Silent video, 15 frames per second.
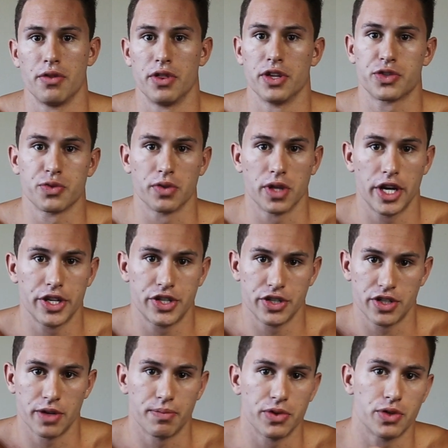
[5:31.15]
this
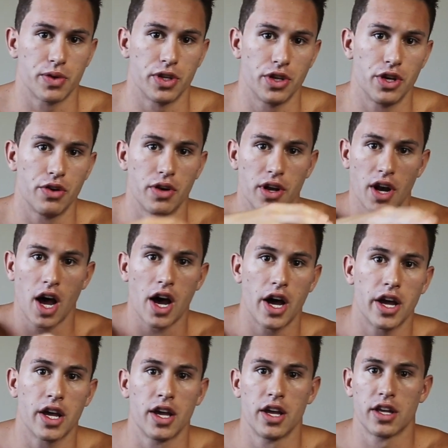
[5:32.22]
relationship between you and
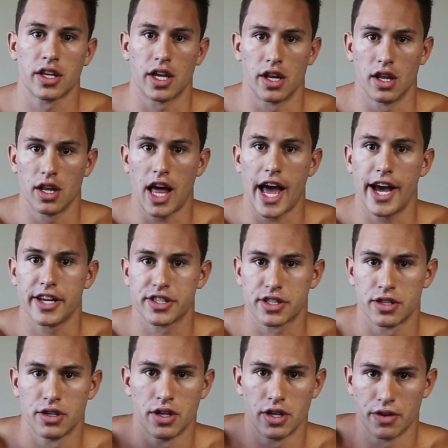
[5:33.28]
I can
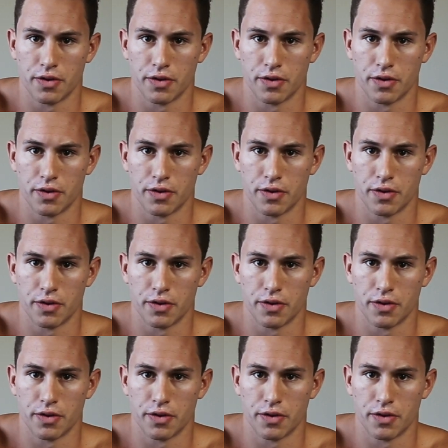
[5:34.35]
last